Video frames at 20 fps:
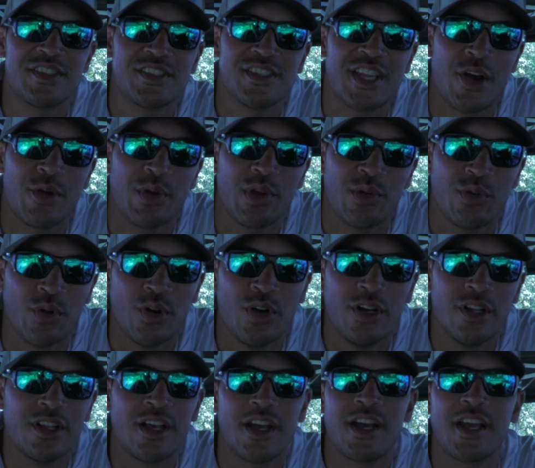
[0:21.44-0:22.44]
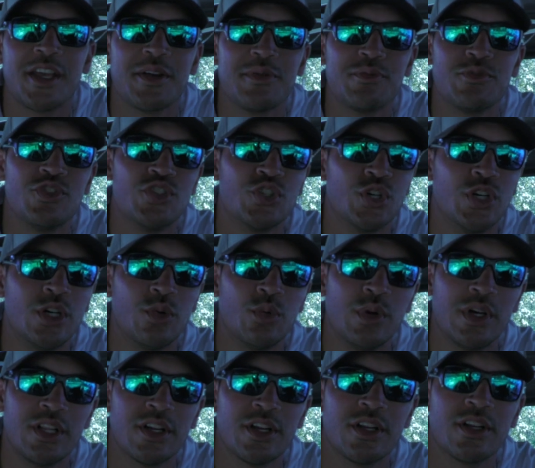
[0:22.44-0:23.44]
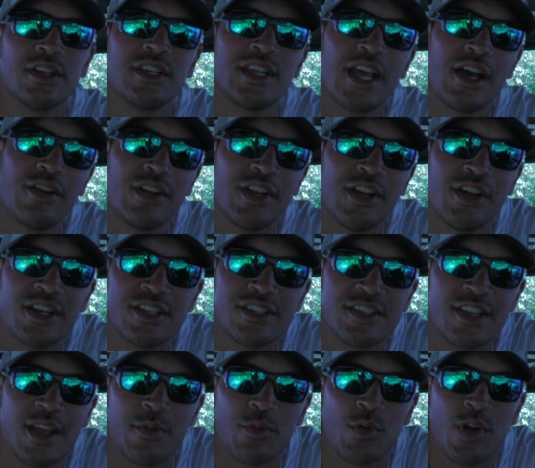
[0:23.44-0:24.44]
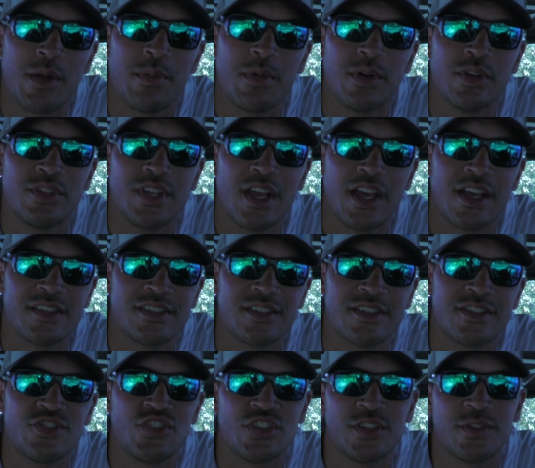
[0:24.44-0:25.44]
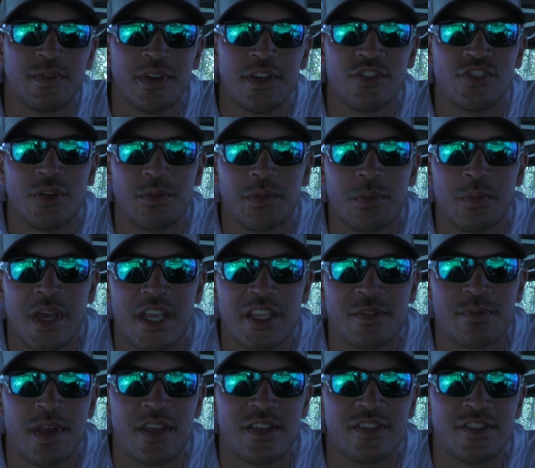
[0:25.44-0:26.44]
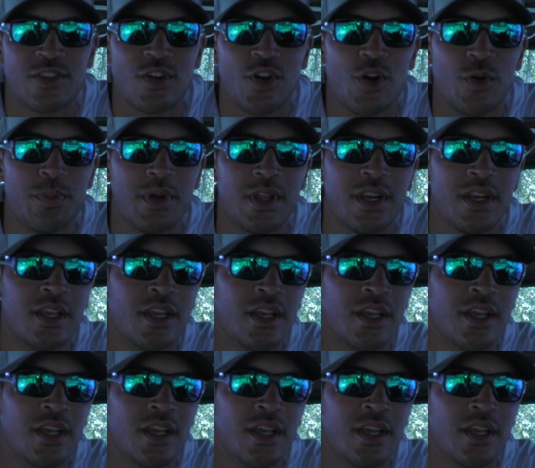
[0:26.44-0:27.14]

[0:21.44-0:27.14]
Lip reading: Is How We Roll. I am Joel Willert down here at Sam Rayburn, Texas. Just finished up the Bassmaster Open.